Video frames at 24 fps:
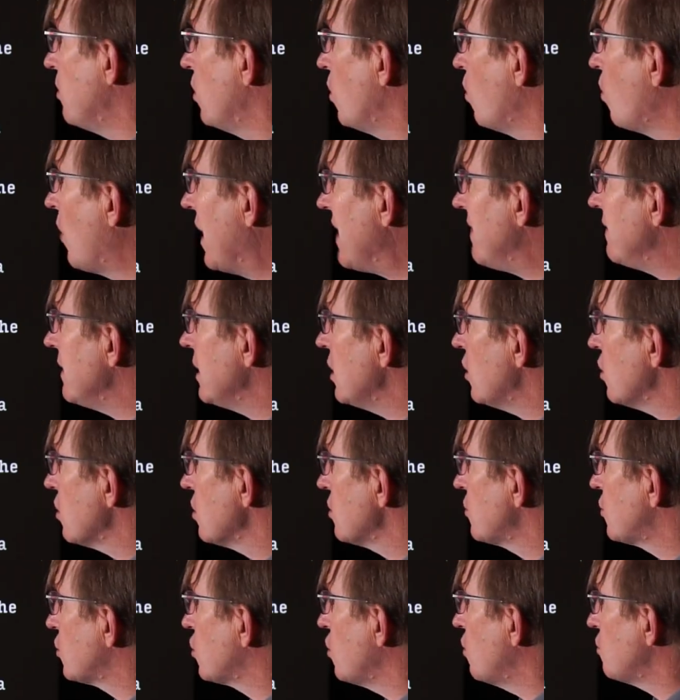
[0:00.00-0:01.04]
When the
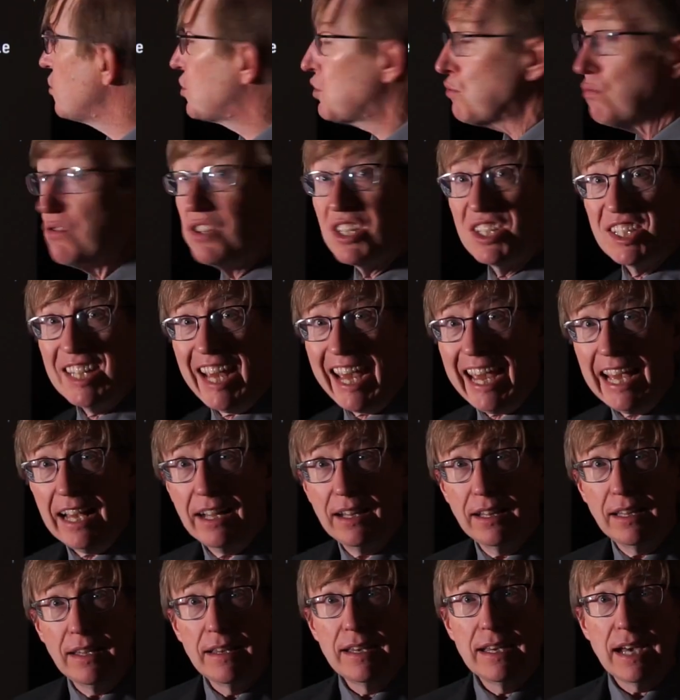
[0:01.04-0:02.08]
Earth goes through the
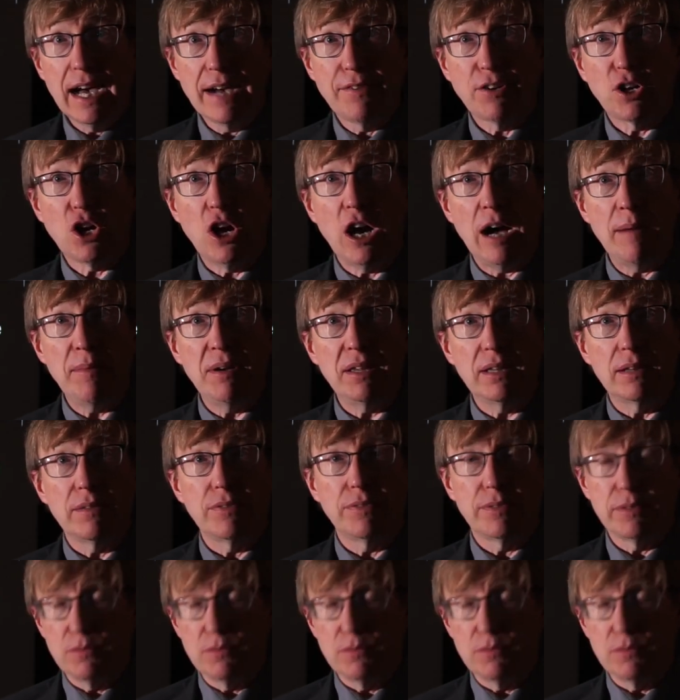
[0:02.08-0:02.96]
tail of a comet,